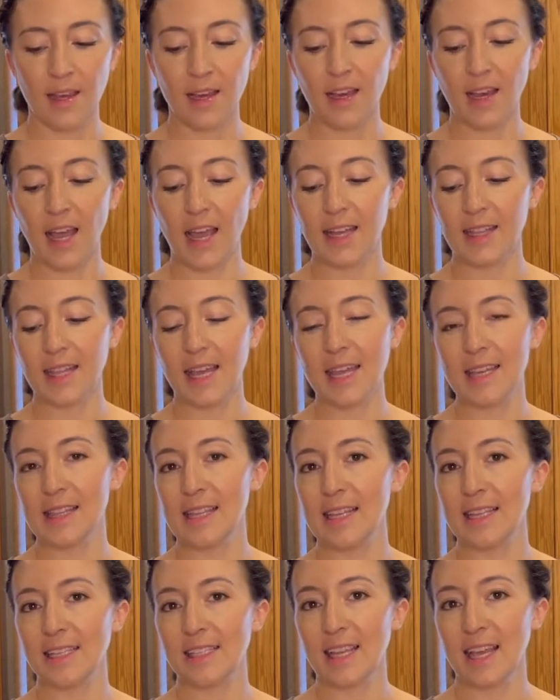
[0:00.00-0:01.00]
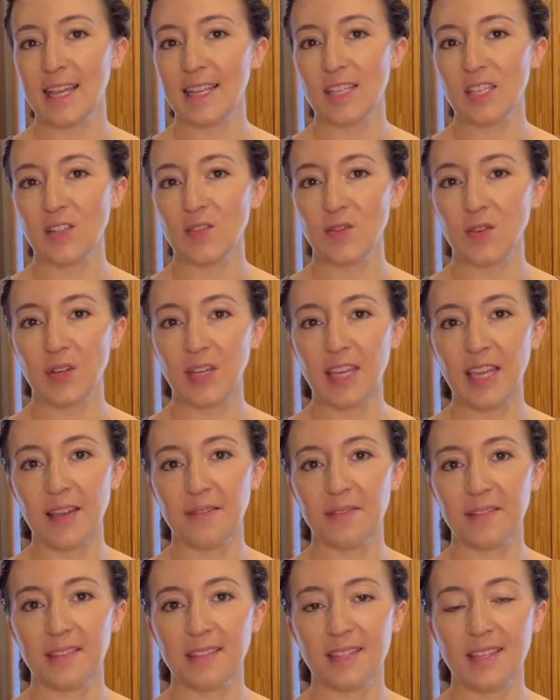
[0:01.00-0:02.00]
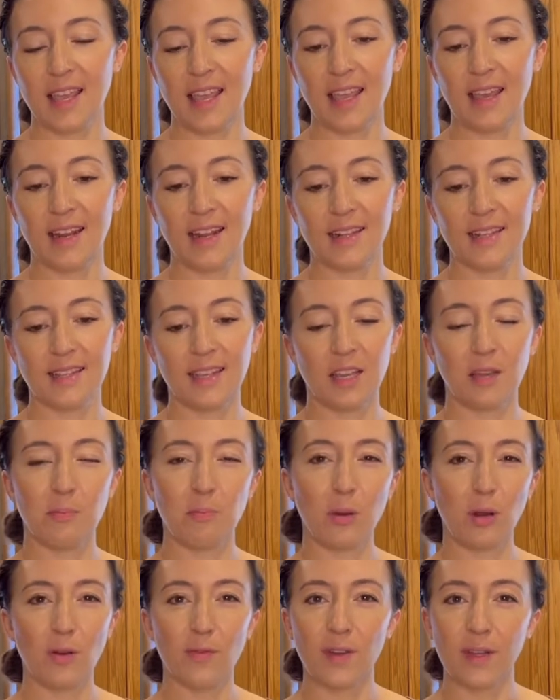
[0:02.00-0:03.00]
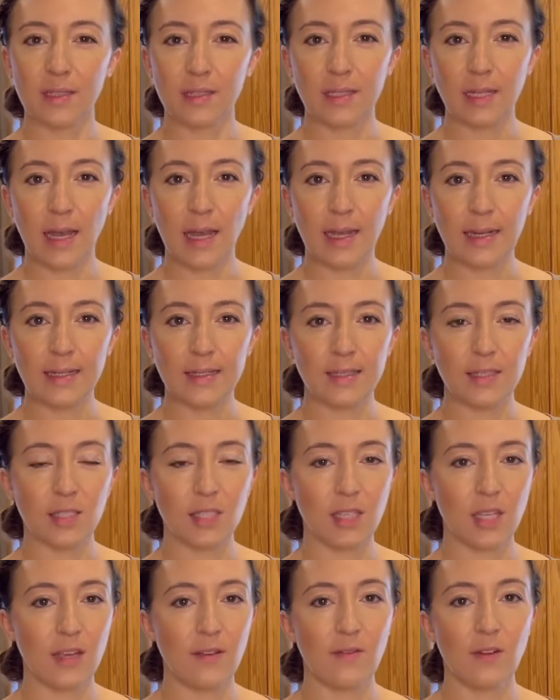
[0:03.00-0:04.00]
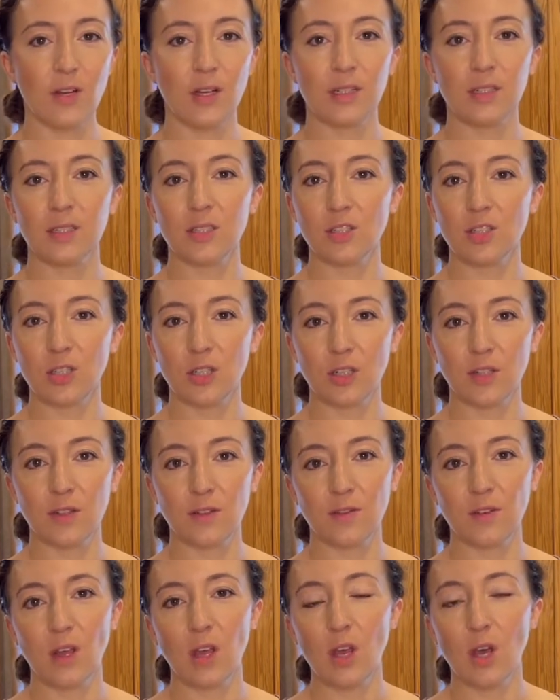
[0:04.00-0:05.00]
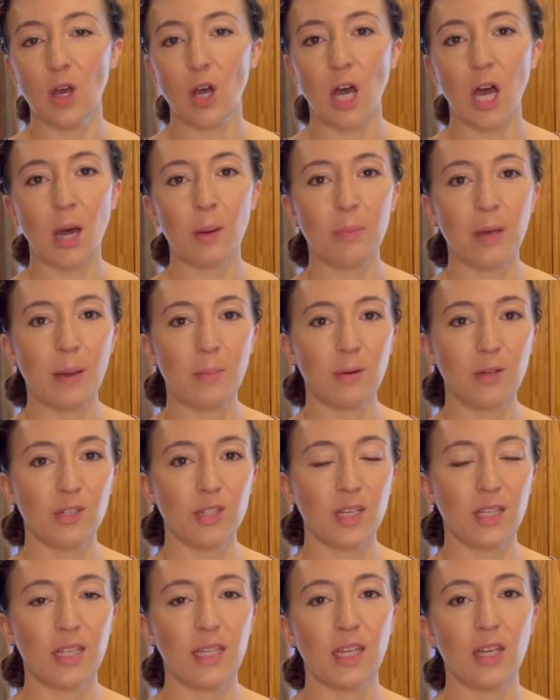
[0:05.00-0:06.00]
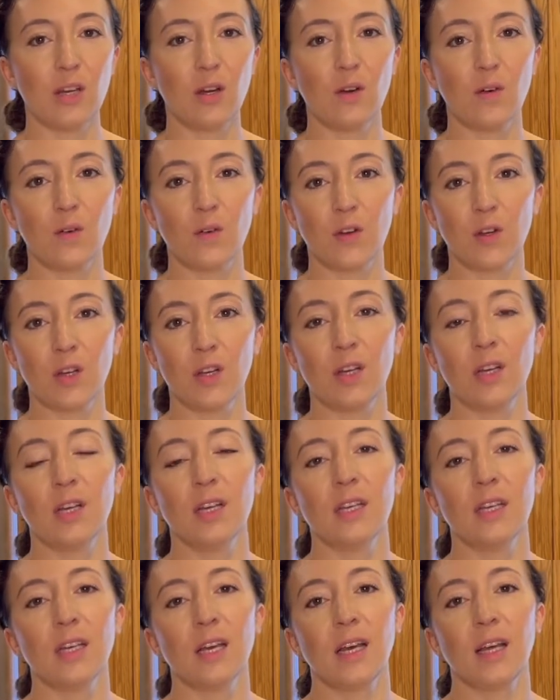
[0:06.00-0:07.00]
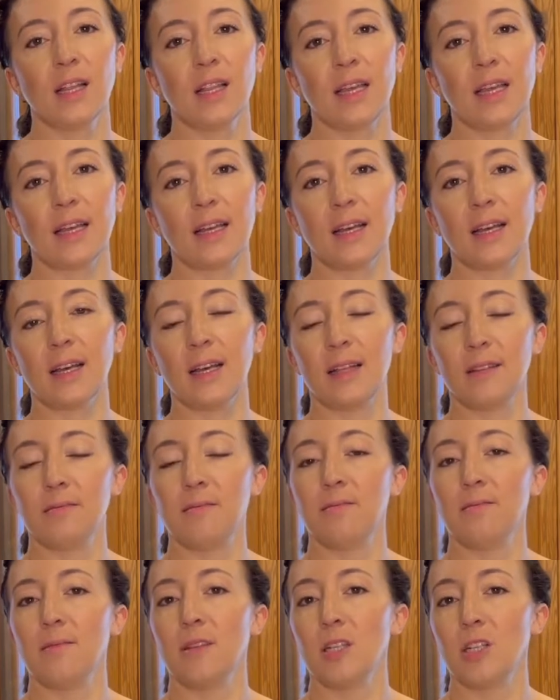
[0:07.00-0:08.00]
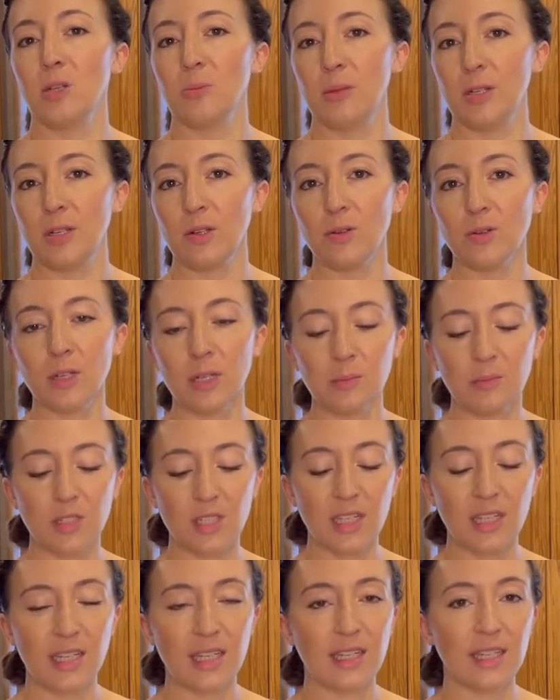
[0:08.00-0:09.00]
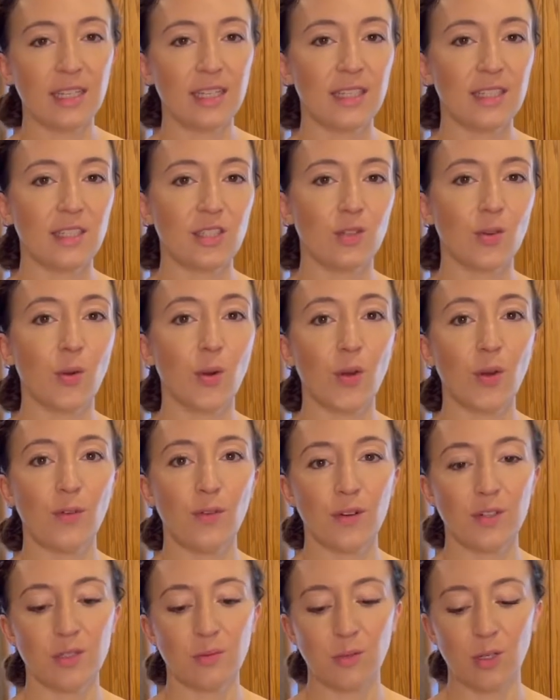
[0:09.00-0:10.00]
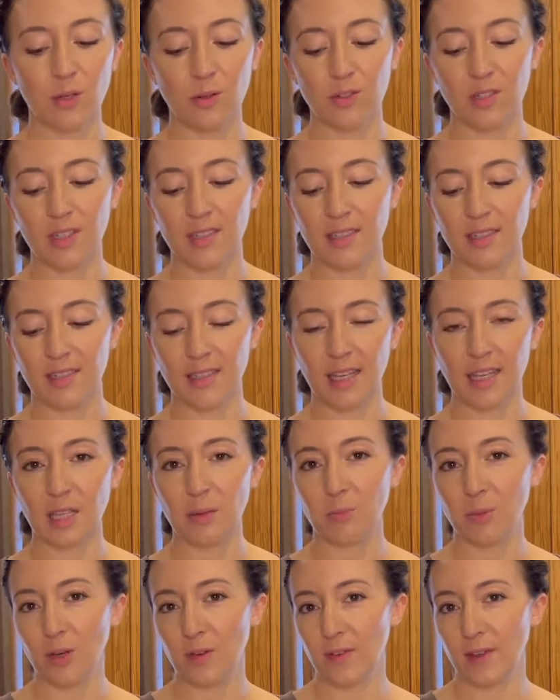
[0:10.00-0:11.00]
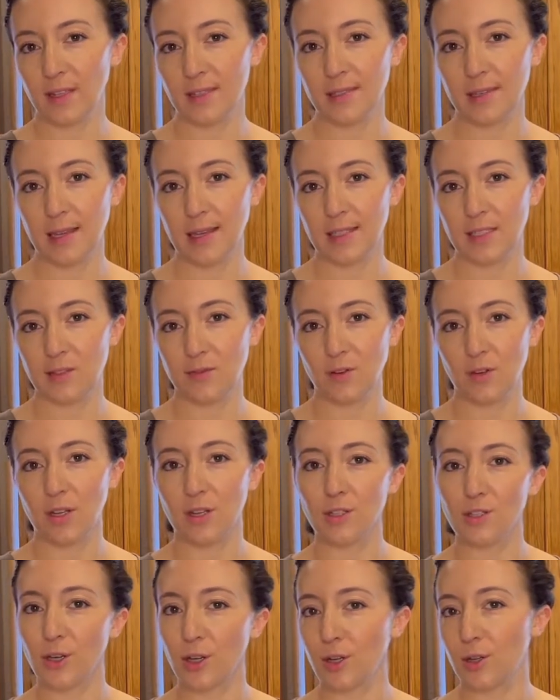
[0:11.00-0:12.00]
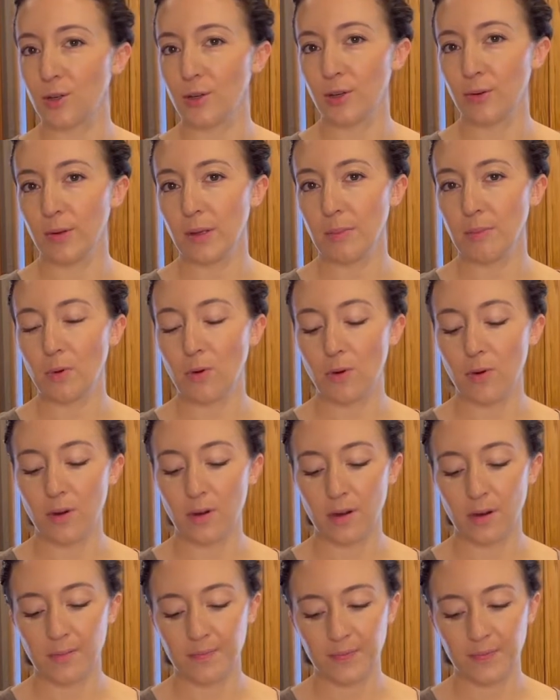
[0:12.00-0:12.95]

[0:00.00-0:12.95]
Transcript: I like these size for gifts, and it's like perfect size if you're gonna serve hot pepper jelly over like a little bit of cream cheese or over some goat cheese. It's like the perfect size for a charcuterie board.